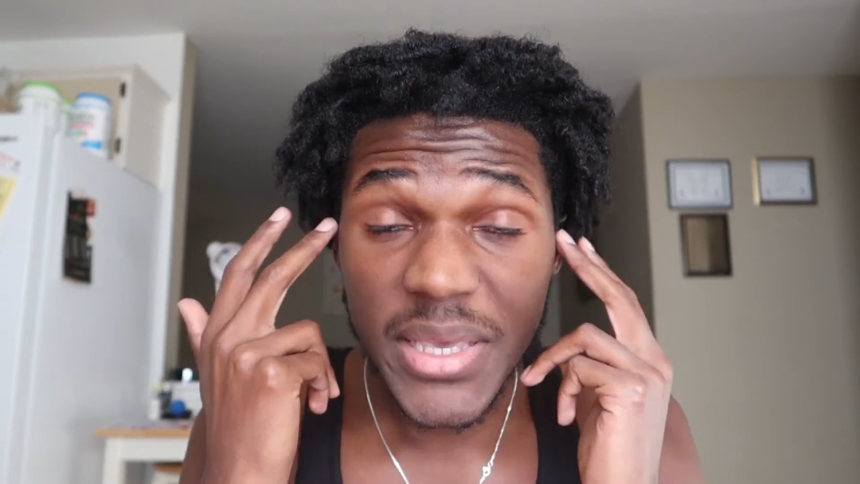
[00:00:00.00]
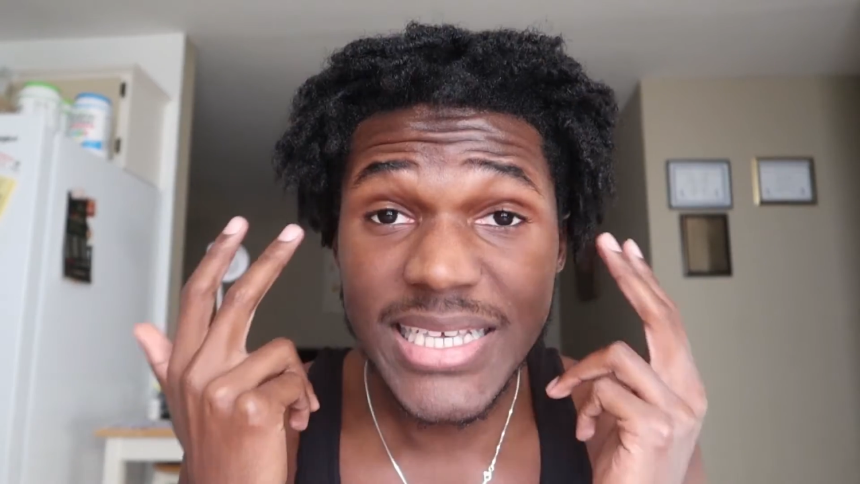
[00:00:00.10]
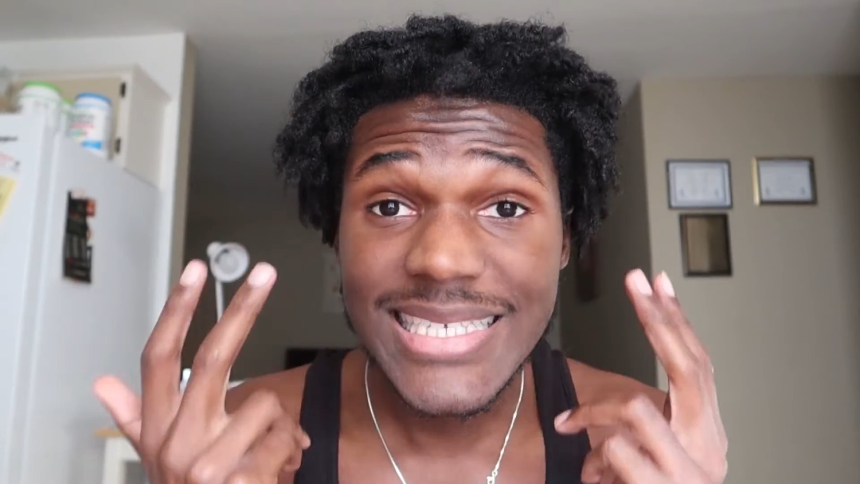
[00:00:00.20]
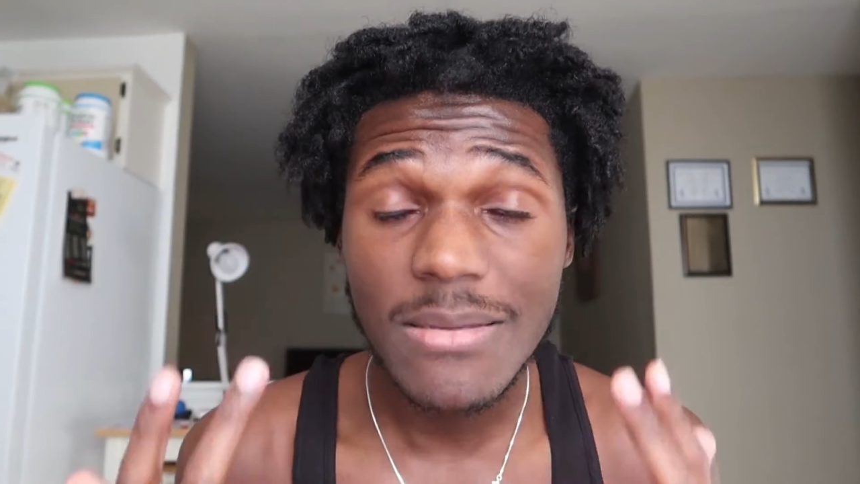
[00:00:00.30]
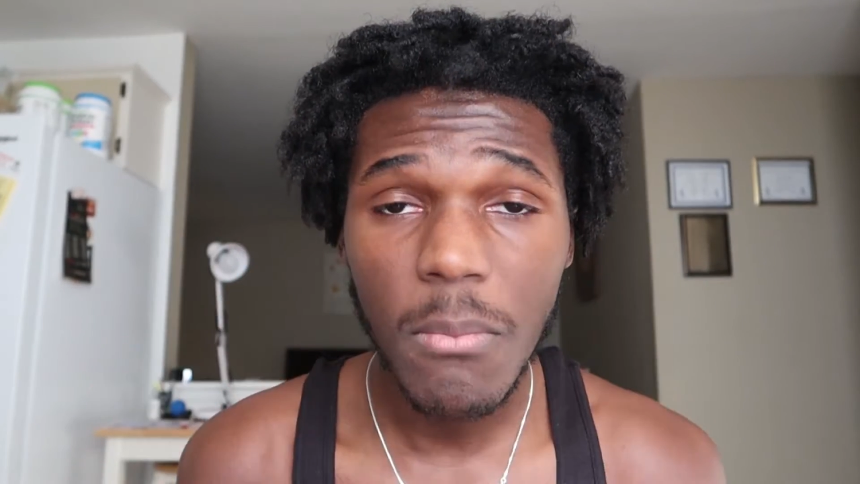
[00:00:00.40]

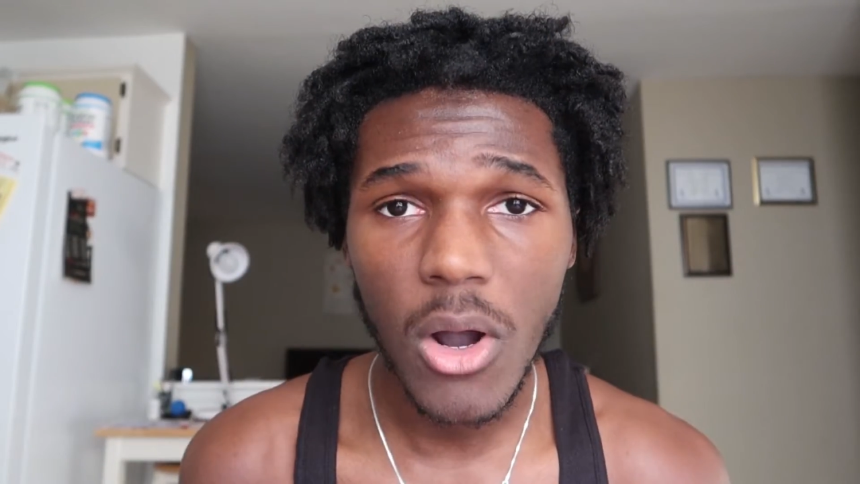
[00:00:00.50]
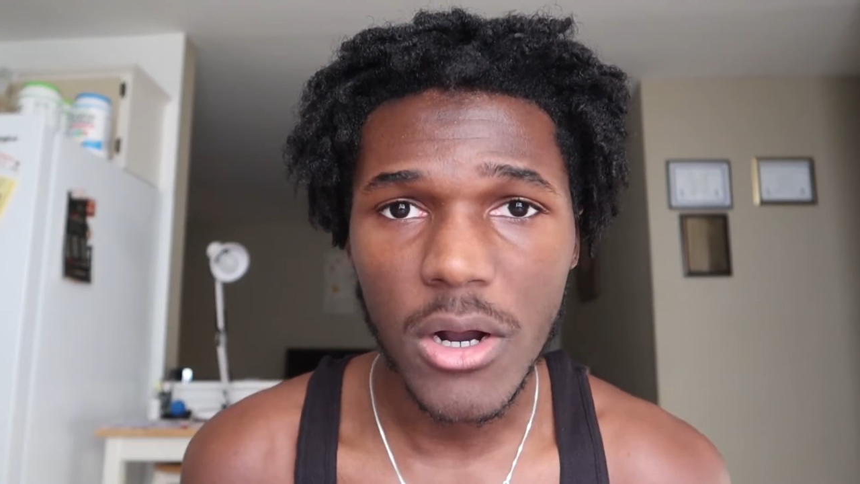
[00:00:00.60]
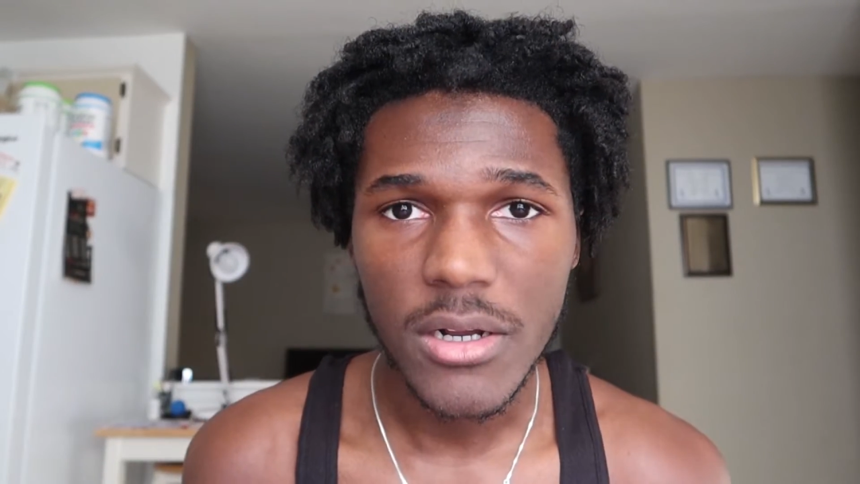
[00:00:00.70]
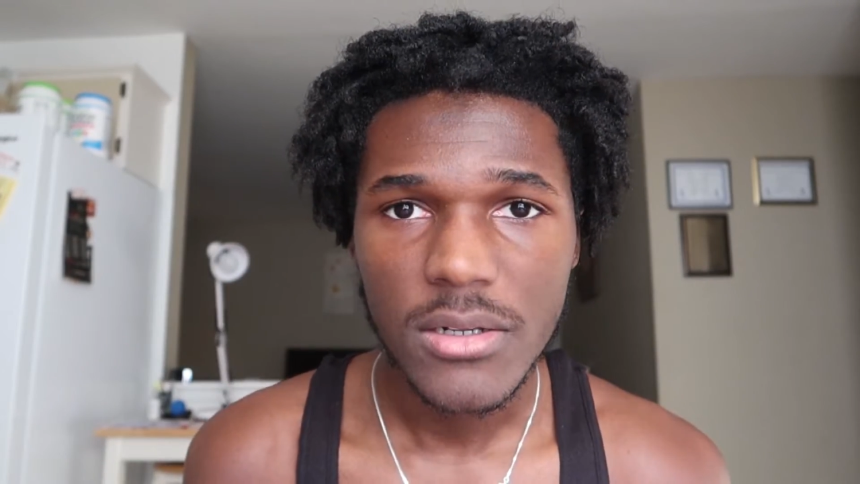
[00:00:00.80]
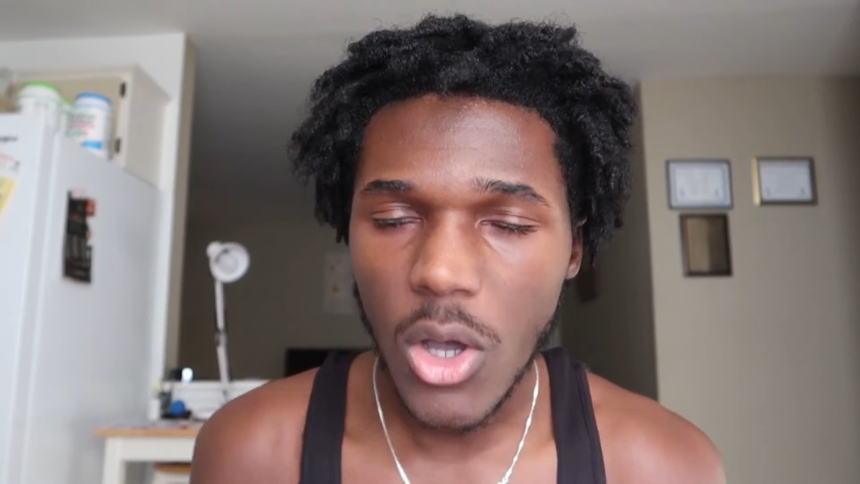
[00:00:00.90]
Be
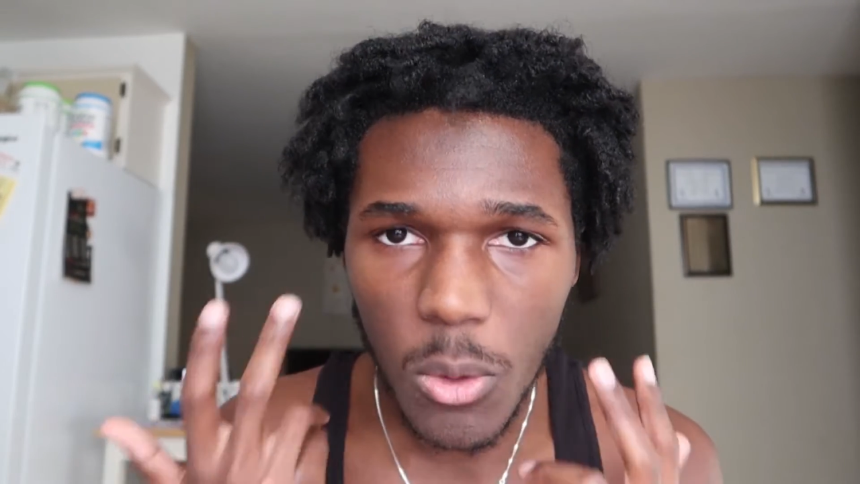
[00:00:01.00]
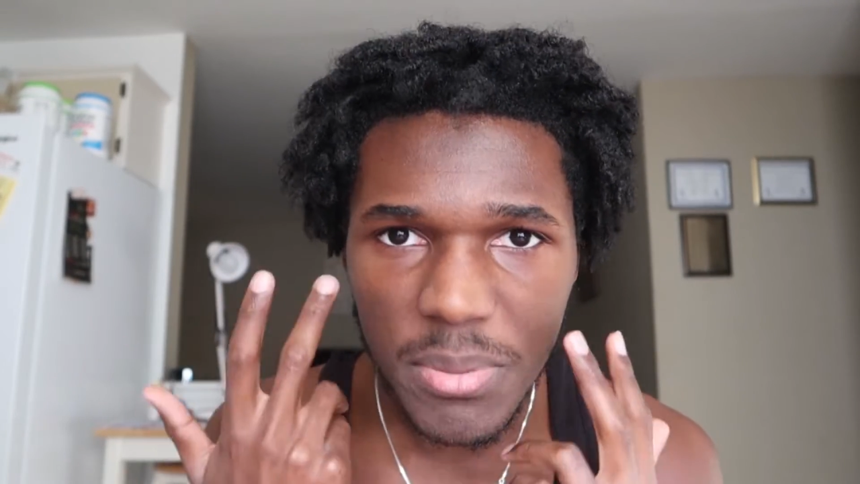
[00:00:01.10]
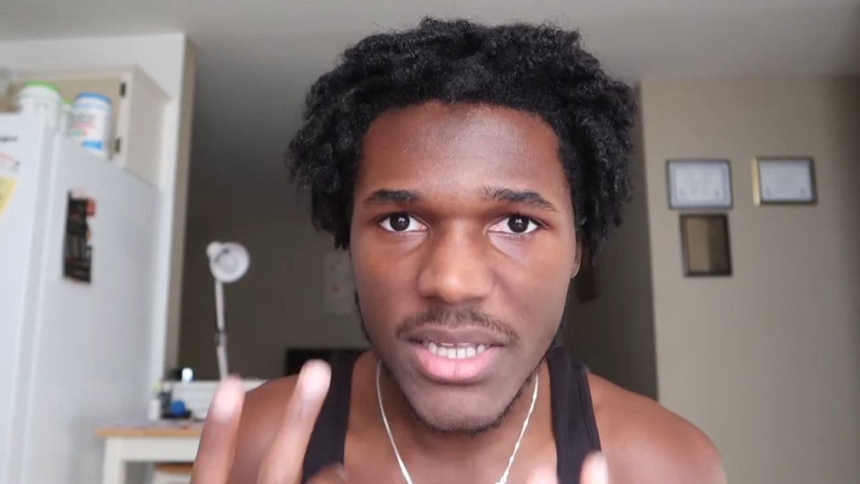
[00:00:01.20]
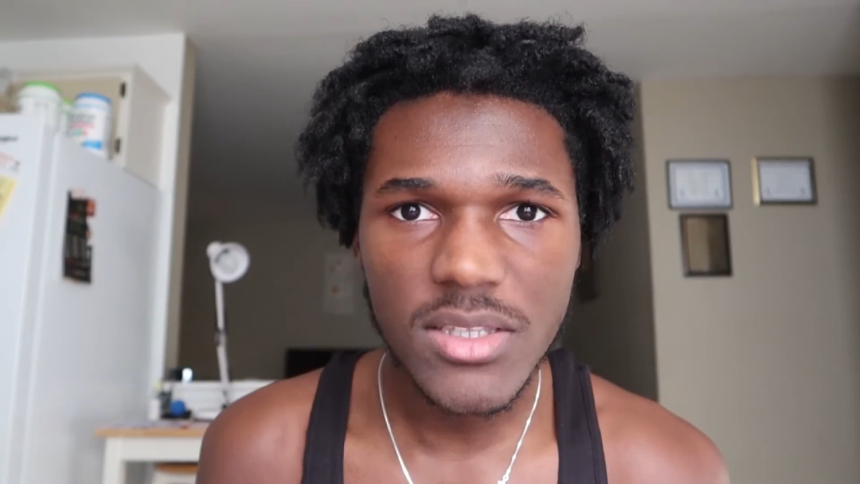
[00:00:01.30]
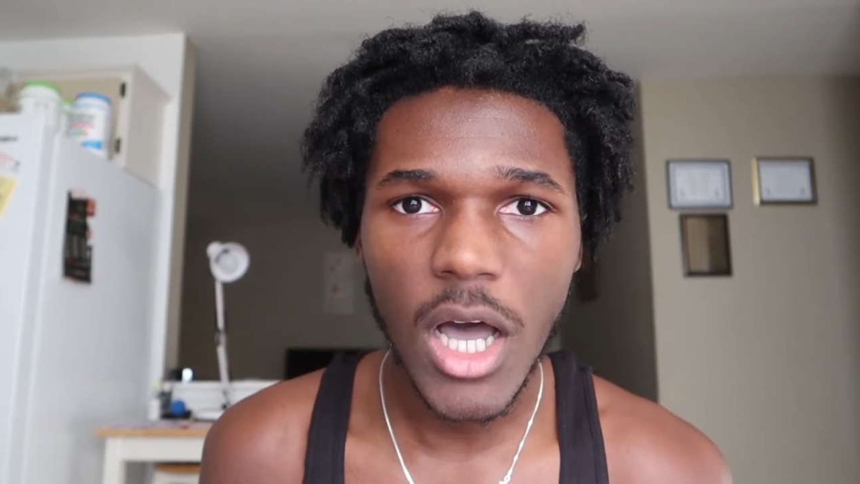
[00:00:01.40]
smart.
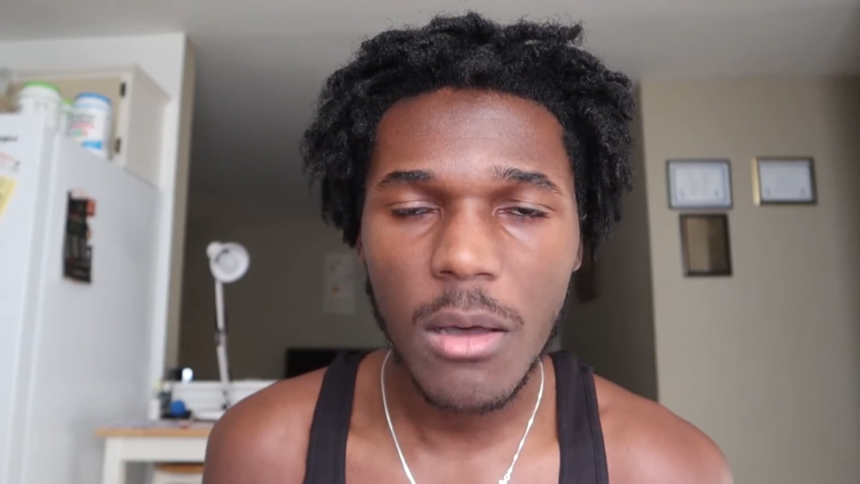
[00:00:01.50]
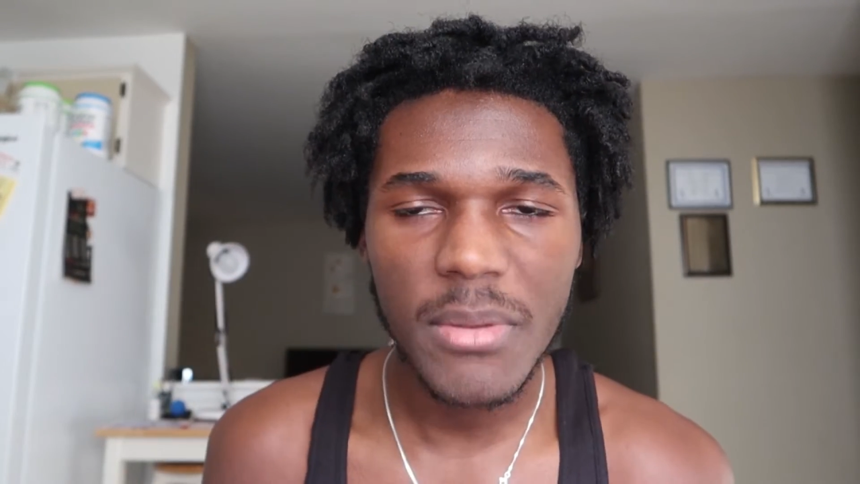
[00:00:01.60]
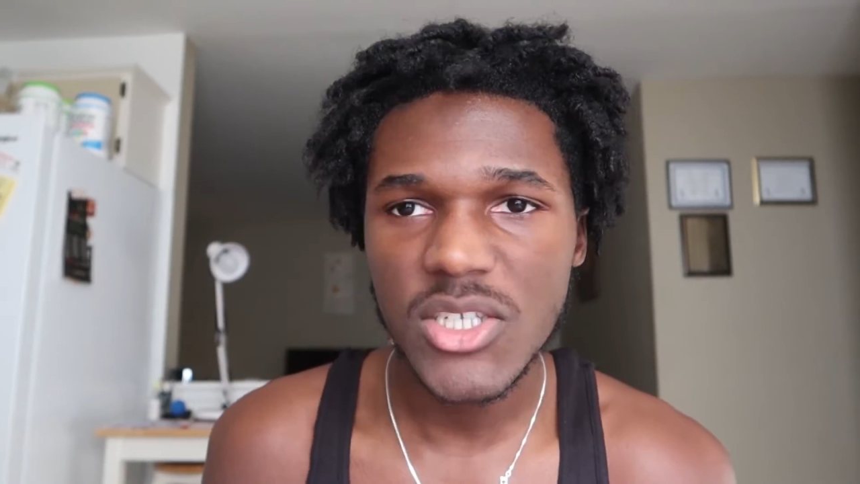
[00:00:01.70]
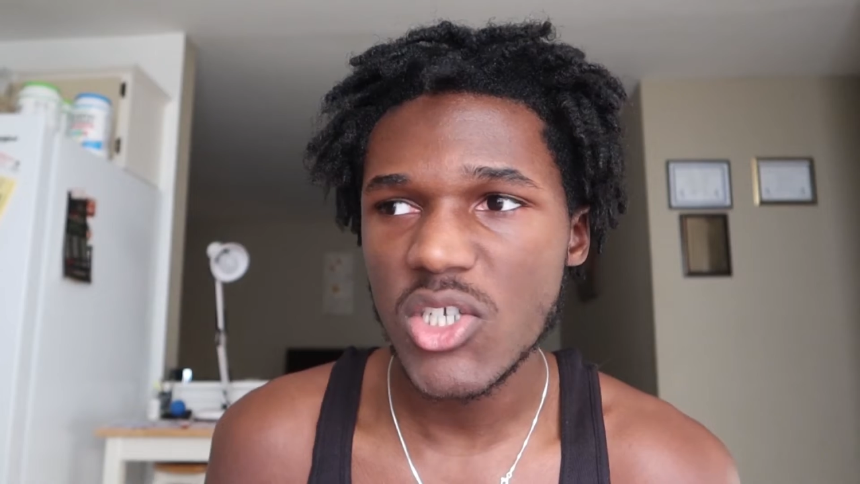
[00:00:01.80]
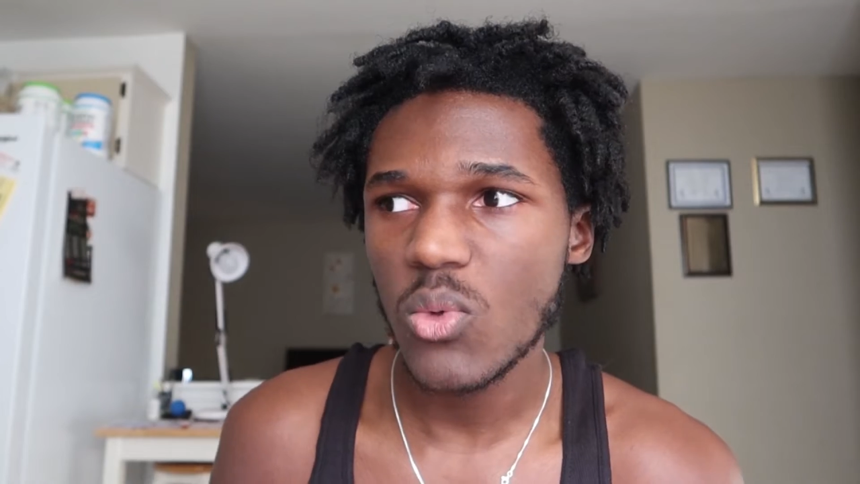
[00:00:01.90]
Don't be dumb and